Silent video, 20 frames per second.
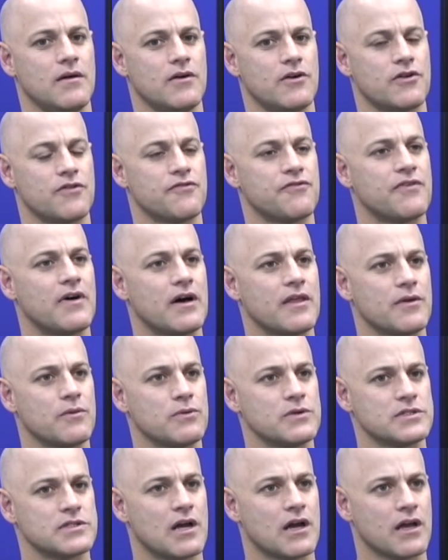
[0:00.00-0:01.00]
Her father
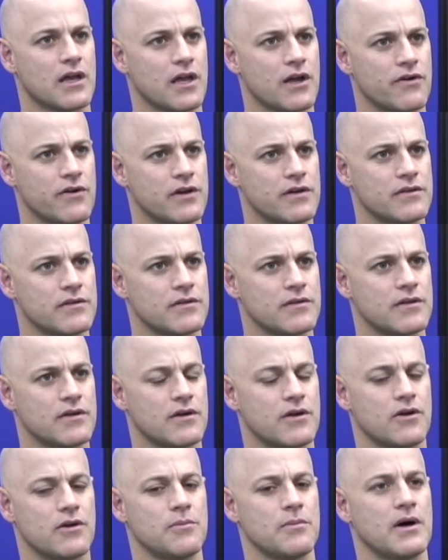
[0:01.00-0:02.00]
was Hungarian,
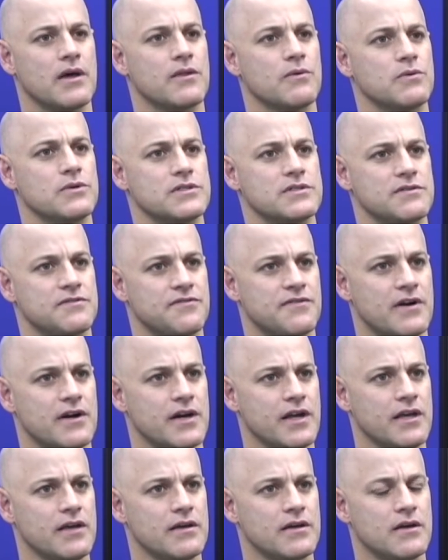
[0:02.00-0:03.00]
her mother was
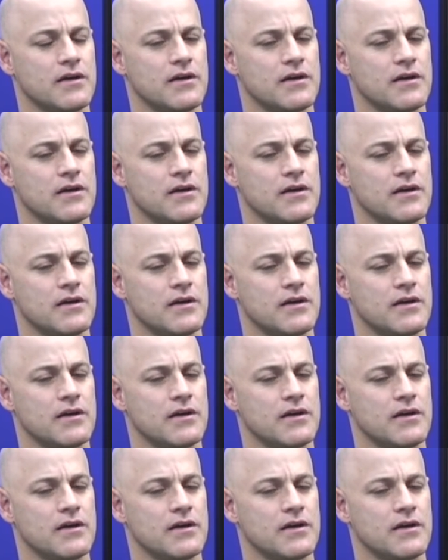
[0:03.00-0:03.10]
Sephardi.